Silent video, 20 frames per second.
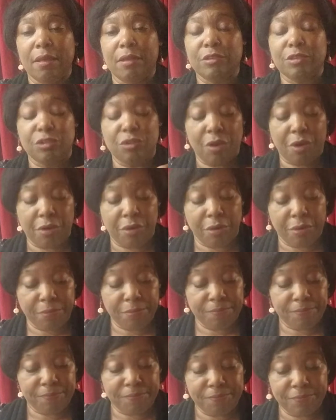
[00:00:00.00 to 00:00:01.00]
starter.
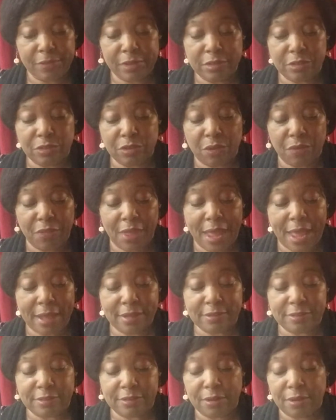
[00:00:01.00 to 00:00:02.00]
So
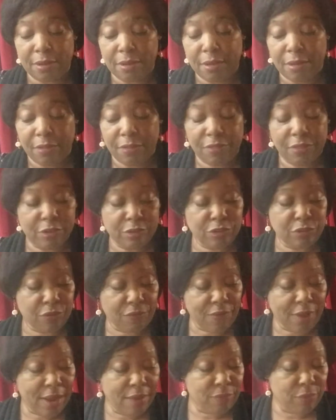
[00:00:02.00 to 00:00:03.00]
that's the
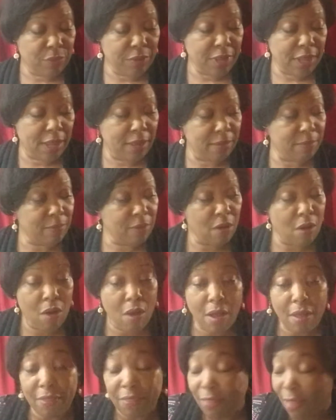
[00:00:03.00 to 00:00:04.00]
survival kit.
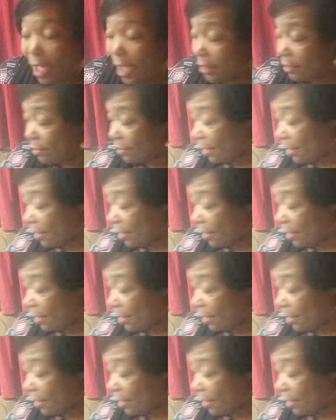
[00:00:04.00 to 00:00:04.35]
On that